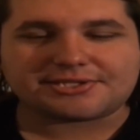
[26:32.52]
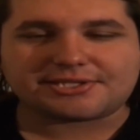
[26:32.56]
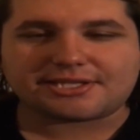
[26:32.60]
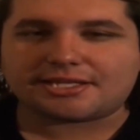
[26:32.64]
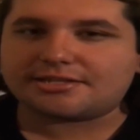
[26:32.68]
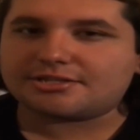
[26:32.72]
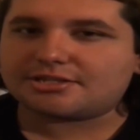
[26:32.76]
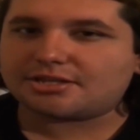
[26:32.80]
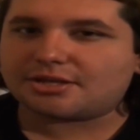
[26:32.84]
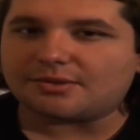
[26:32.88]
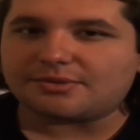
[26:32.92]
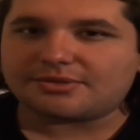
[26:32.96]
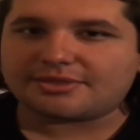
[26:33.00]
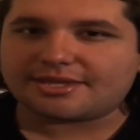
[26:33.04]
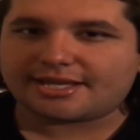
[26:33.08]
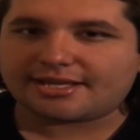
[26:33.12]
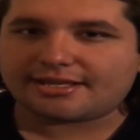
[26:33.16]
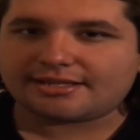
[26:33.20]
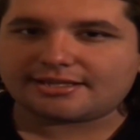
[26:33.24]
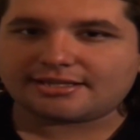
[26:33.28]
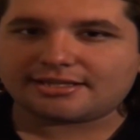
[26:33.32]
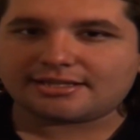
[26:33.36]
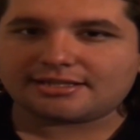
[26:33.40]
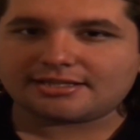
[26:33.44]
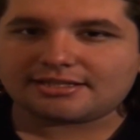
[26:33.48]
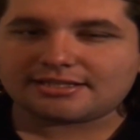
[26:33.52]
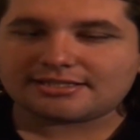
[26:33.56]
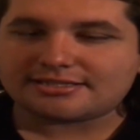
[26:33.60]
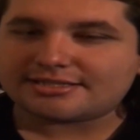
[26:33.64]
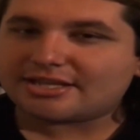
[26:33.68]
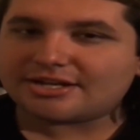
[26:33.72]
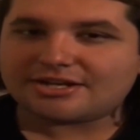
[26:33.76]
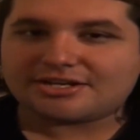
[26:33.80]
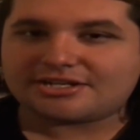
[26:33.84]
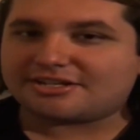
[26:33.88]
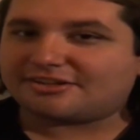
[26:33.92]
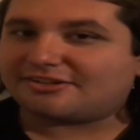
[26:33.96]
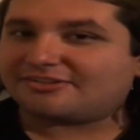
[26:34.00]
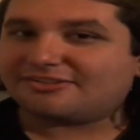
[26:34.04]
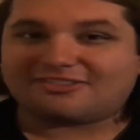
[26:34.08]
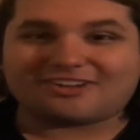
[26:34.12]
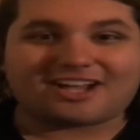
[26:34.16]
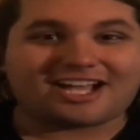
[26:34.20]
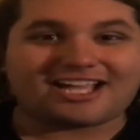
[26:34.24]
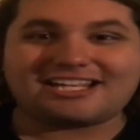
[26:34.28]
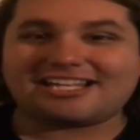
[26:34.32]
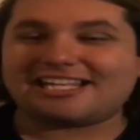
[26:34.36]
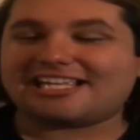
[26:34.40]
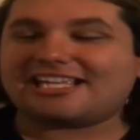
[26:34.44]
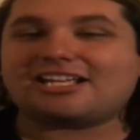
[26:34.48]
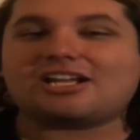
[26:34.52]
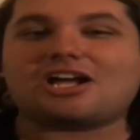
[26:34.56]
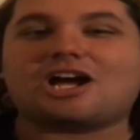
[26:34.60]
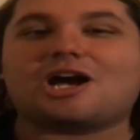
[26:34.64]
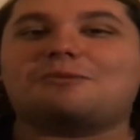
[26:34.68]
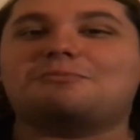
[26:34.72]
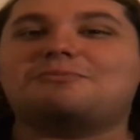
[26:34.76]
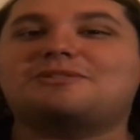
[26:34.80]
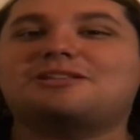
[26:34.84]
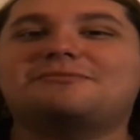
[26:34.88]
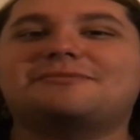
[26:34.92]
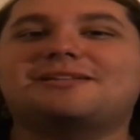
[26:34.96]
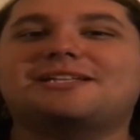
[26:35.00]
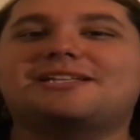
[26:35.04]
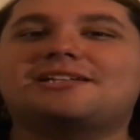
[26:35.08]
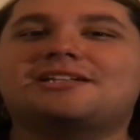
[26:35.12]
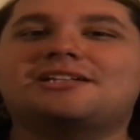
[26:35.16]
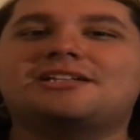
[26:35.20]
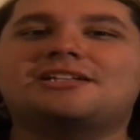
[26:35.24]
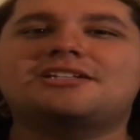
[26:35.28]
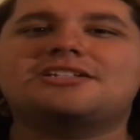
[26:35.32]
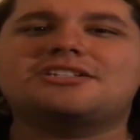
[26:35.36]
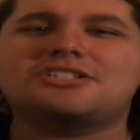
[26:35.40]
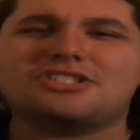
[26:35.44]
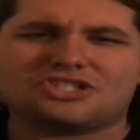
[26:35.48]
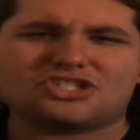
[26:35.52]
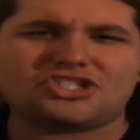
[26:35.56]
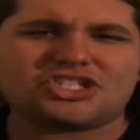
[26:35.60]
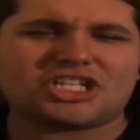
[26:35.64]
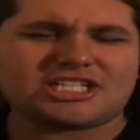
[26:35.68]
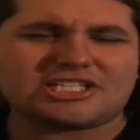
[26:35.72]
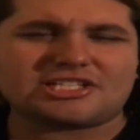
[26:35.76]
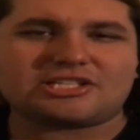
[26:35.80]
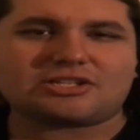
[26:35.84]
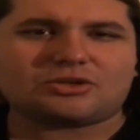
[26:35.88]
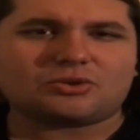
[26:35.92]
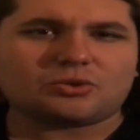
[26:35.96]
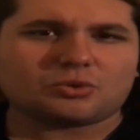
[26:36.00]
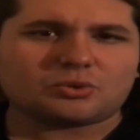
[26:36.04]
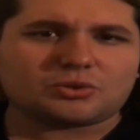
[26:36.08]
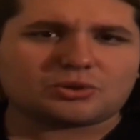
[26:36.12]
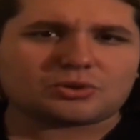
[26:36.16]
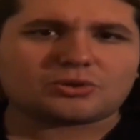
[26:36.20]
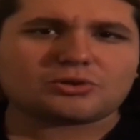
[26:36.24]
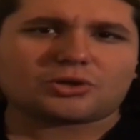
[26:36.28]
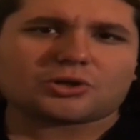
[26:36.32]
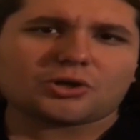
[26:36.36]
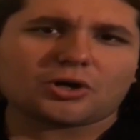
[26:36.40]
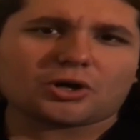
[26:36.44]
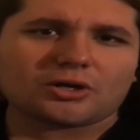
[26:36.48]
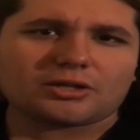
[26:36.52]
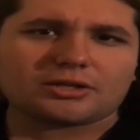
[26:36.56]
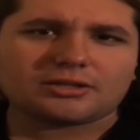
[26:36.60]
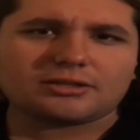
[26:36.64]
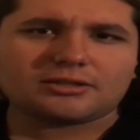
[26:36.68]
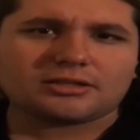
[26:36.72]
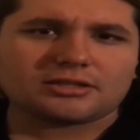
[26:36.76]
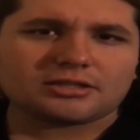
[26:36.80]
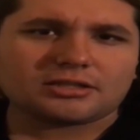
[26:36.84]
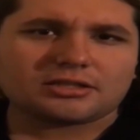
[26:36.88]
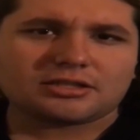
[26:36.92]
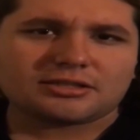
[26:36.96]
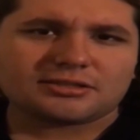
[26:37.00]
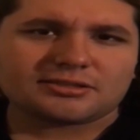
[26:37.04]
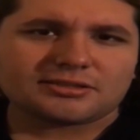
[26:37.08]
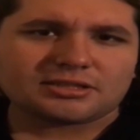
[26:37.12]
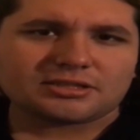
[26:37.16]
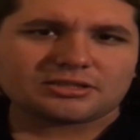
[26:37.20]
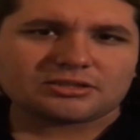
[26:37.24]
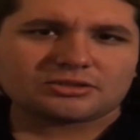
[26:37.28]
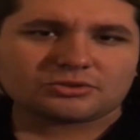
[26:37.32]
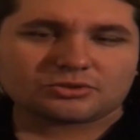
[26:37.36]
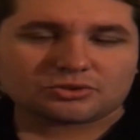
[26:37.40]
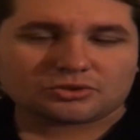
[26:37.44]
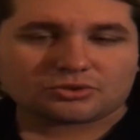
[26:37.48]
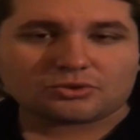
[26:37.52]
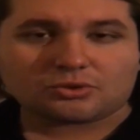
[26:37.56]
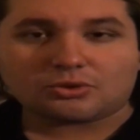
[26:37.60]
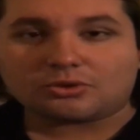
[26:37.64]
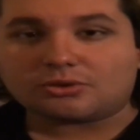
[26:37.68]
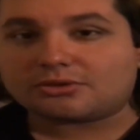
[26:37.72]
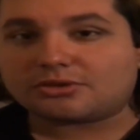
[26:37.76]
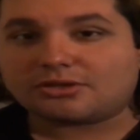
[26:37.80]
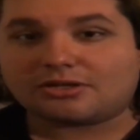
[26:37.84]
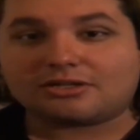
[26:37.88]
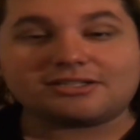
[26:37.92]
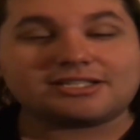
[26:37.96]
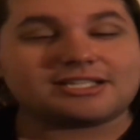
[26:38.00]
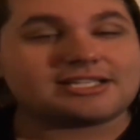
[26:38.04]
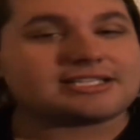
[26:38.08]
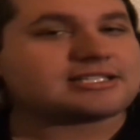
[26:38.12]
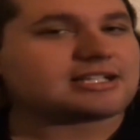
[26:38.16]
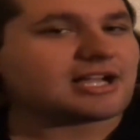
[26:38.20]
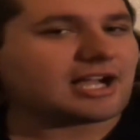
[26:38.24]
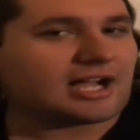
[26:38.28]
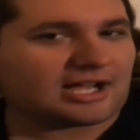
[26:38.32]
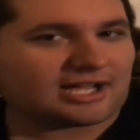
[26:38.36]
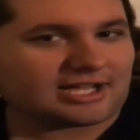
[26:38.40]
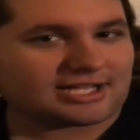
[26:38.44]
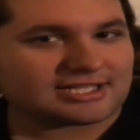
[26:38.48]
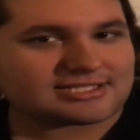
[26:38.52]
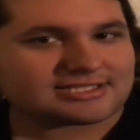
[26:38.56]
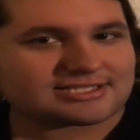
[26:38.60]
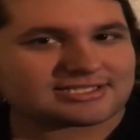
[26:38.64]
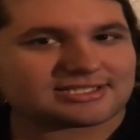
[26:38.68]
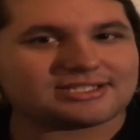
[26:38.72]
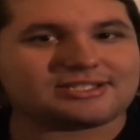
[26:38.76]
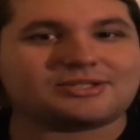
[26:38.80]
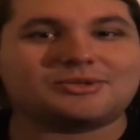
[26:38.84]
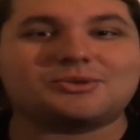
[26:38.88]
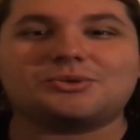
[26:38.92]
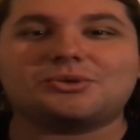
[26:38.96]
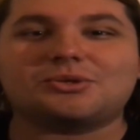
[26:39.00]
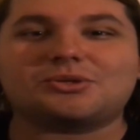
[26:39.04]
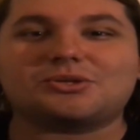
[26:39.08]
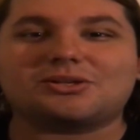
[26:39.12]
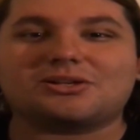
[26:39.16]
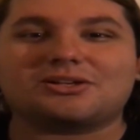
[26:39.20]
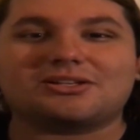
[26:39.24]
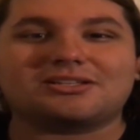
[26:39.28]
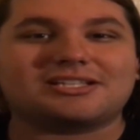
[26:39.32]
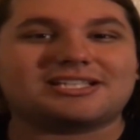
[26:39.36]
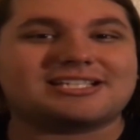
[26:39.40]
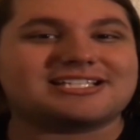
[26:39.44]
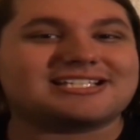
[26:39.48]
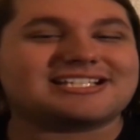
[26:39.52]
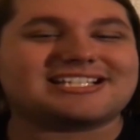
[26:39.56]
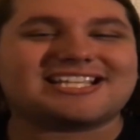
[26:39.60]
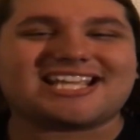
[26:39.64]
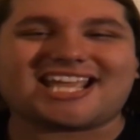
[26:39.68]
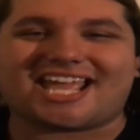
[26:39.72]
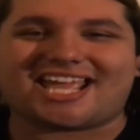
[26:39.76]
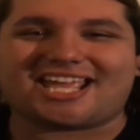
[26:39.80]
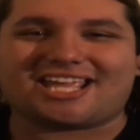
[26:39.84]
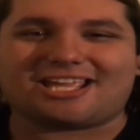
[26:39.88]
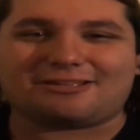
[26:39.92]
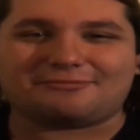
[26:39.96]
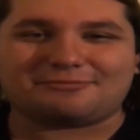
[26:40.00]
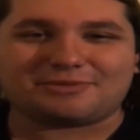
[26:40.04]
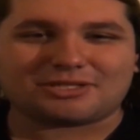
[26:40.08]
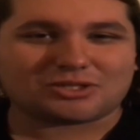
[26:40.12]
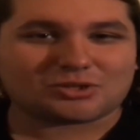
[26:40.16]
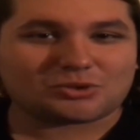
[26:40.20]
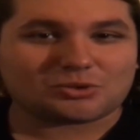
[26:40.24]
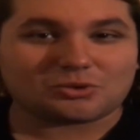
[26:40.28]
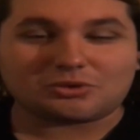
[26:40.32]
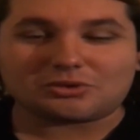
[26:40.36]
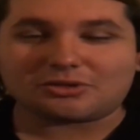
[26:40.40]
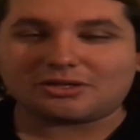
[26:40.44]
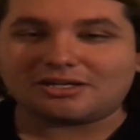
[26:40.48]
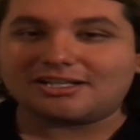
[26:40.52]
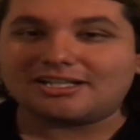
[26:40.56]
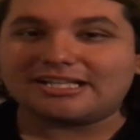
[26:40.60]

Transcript: I literally have like one sentence for you. This is not personal. You know I adore you. This is the exact same thing as your audition.